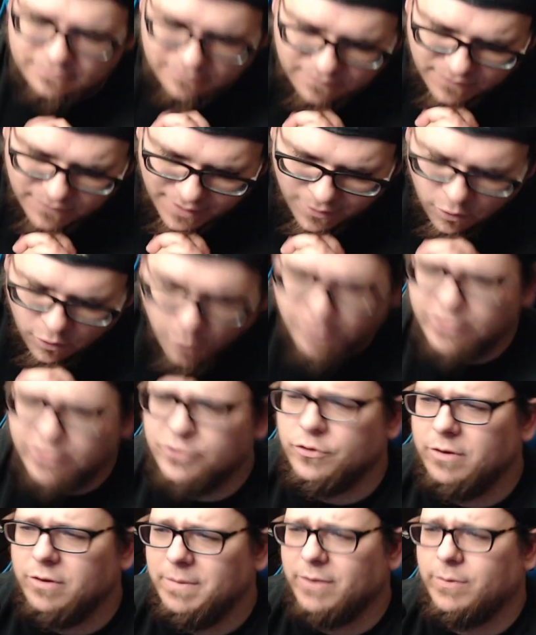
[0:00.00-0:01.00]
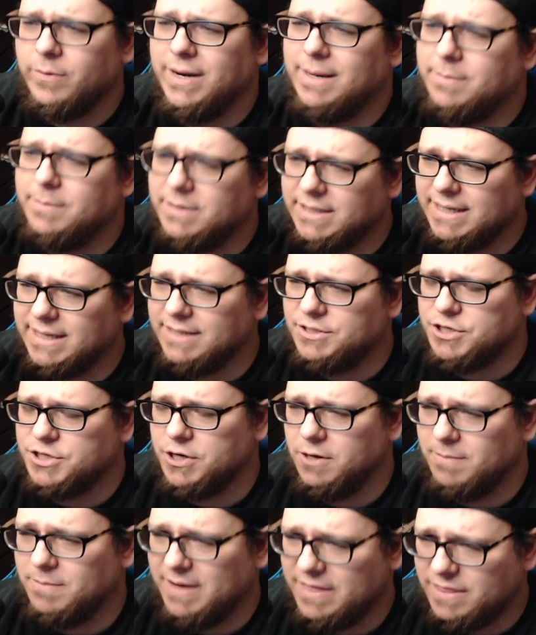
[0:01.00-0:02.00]
I hope you enjoyed me rambling and
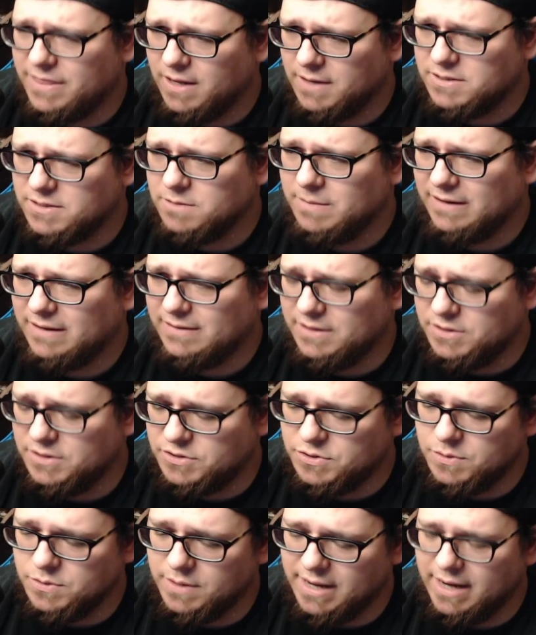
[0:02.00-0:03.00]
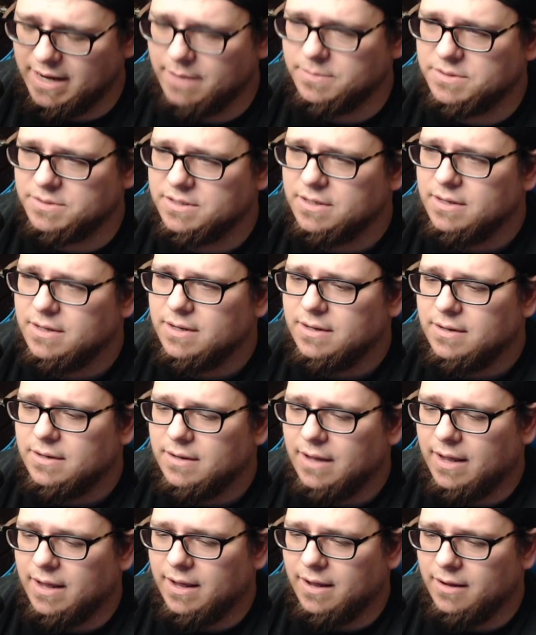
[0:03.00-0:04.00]
sharing my thoughts about these 2 games.
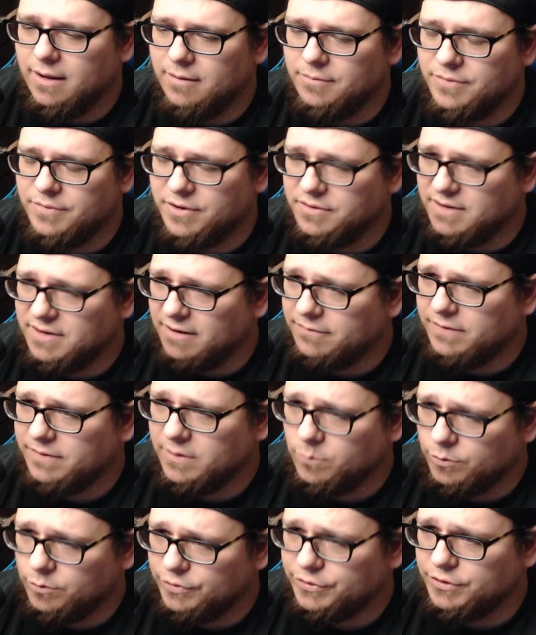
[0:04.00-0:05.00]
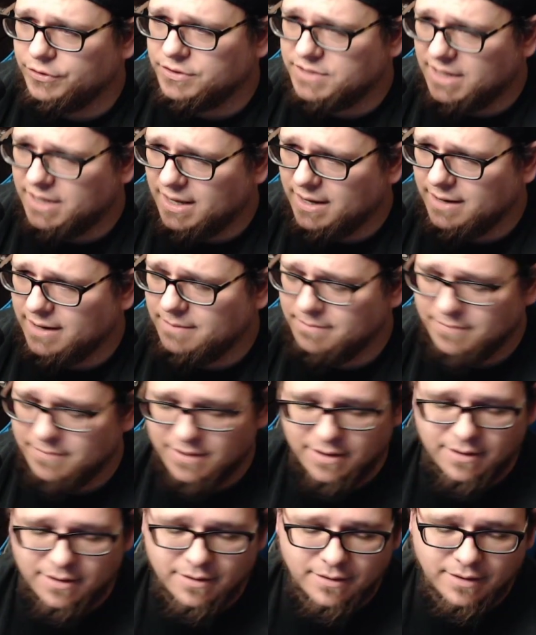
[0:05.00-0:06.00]
They're definitely worth your time,
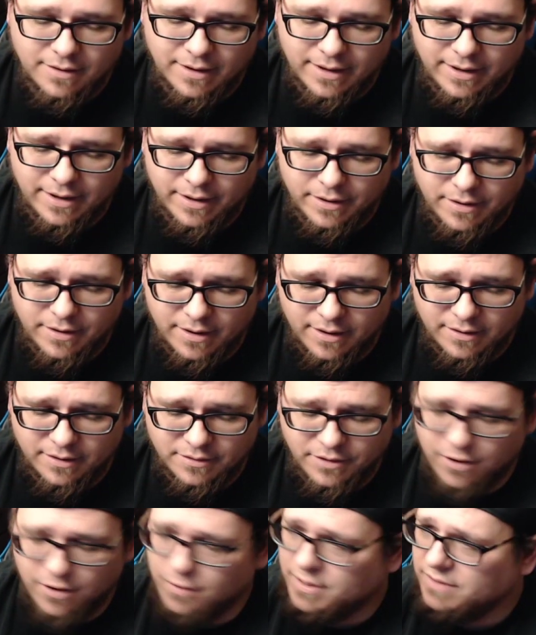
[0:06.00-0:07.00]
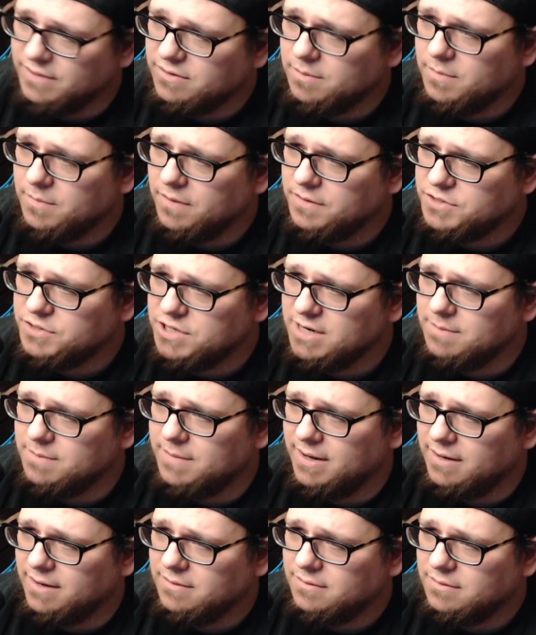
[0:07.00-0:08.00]
and get them on the cheap,
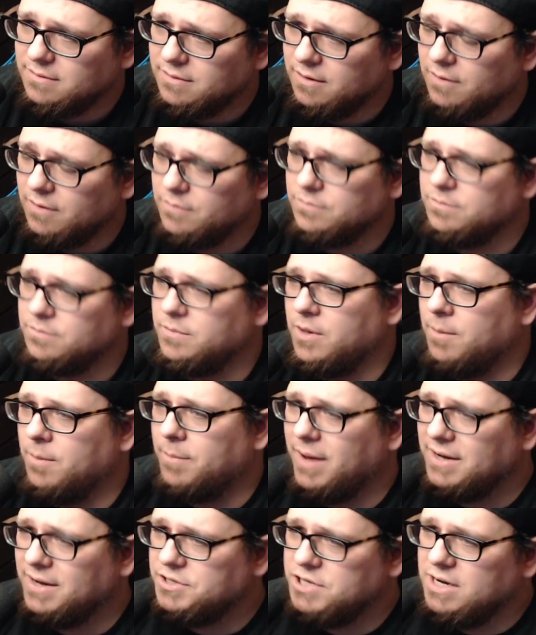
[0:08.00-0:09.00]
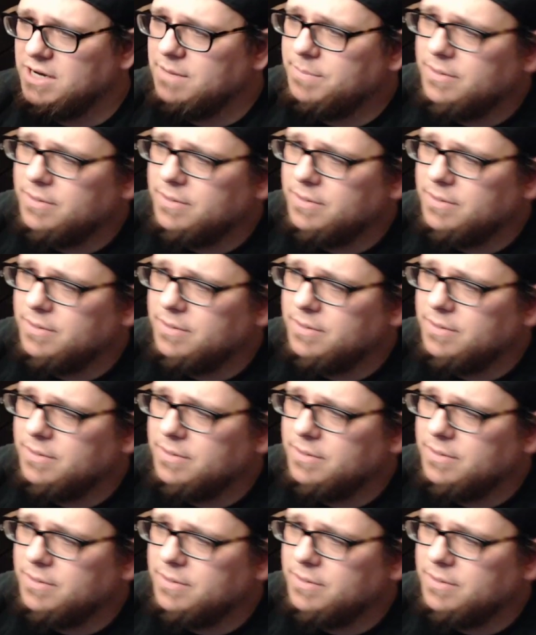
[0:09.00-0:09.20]
man. Buy cheap.